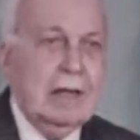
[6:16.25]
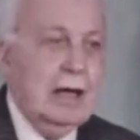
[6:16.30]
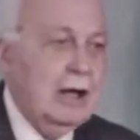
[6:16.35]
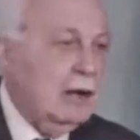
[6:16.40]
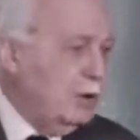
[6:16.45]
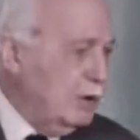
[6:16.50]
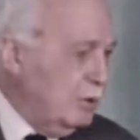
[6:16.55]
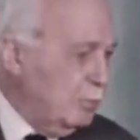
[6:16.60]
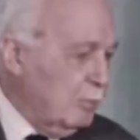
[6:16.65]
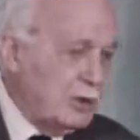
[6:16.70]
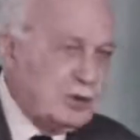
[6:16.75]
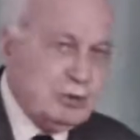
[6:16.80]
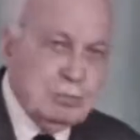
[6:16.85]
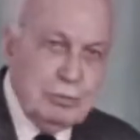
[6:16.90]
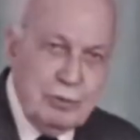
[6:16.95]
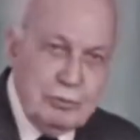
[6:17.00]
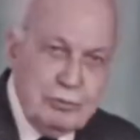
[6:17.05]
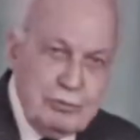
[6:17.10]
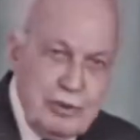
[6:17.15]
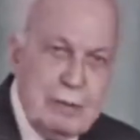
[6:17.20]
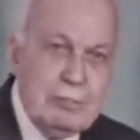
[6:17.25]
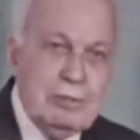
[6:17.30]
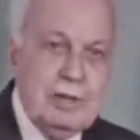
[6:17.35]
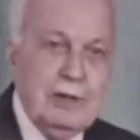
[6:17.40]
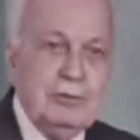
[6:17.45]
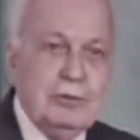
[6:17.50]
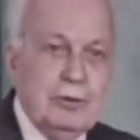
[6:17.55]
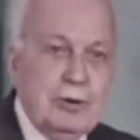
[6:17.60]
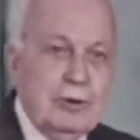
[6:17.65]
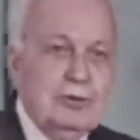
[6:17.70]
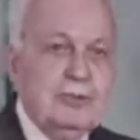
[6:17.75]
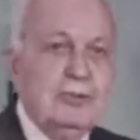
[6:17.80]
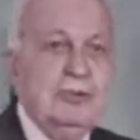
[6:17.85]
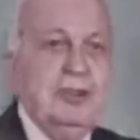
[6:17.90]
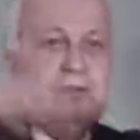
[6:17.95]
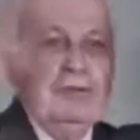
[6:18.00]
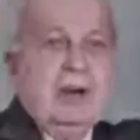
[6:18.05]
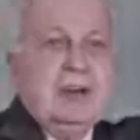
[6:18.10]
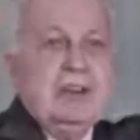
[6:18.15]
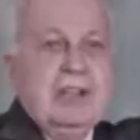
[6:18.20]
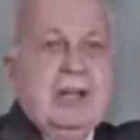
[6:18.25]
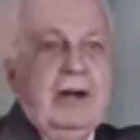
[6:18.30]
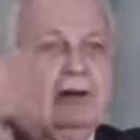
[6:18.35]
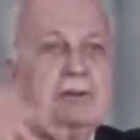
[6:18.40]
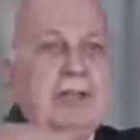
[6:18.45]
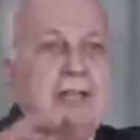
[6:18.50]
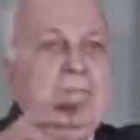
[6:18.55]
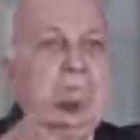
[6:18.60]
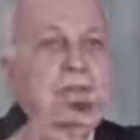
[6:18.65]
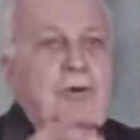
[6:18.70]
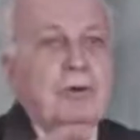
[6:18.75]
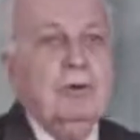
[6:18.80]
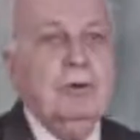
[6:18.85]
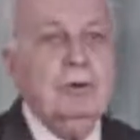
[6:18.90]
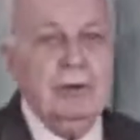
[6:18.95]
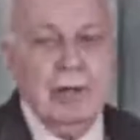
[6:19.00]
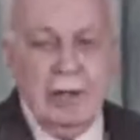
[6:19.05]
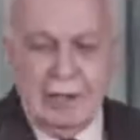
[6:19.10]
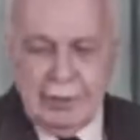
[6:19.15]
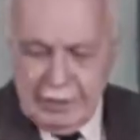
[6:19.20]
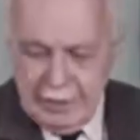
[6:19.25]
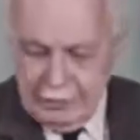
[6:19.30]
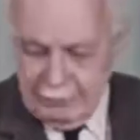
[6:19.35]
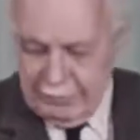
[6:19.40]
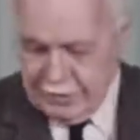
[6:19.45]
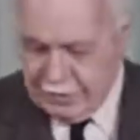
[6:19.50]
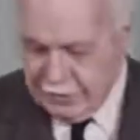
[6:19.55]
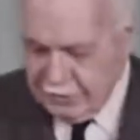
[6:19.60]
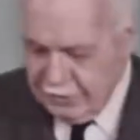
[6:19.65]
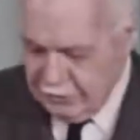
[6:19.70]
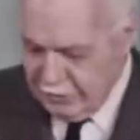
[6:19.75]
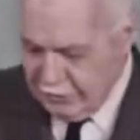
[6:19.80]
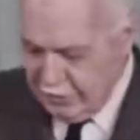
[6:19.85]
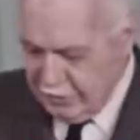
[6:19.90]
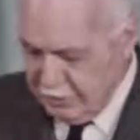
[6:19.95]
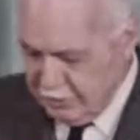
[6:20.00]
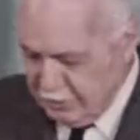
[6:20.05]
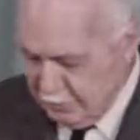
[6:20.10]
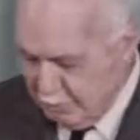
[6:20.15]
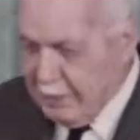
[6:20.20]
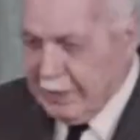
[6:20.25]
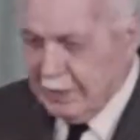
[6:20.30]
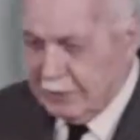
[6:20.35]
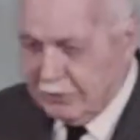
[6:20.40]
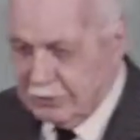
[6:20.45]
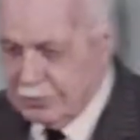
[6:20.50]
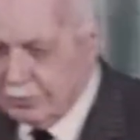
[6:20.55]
Only much more feebly, of course, because it's rushing out in all directions in space.